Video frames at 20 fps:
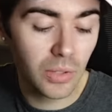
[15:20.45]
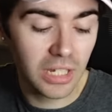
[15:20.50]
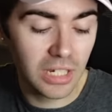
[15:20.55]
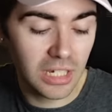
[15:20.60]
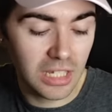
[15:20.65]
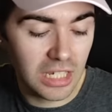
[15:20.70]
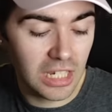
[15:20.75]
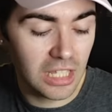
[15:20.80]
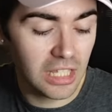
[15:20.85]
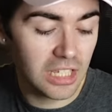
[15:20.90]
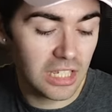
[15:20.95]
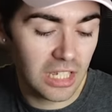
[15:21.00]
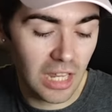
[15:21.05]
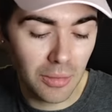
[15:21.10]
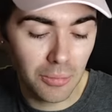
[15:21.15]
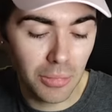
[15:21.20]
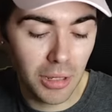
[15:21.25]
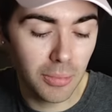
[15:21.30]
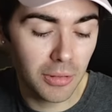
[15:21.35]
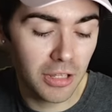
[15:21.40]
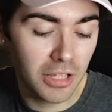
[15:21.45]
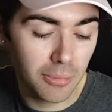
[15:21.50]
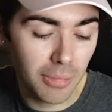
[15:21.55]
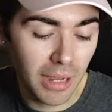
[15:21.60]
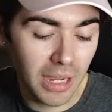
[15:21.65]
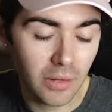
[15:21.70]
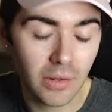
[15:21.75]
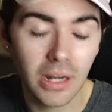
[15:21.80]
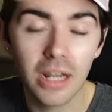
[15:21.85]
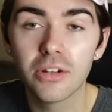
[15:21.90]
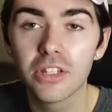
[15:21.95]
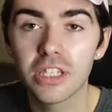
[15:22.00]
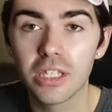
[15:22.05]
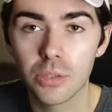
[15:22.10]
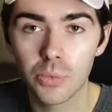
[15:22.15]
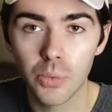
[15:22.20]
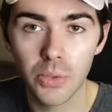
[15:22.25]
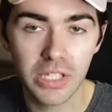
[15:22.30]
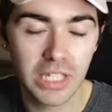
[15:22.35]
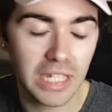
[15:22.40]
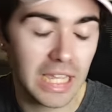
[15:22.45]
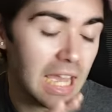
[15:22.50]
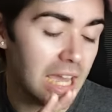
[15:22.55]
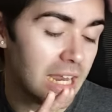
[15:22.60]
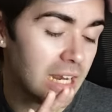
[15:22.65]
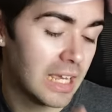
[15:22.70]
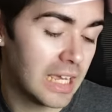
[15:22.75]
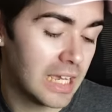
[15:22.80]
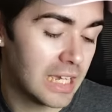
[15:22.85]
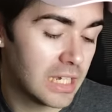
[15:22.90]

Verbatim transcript: We can see the same people in the background. This, once again,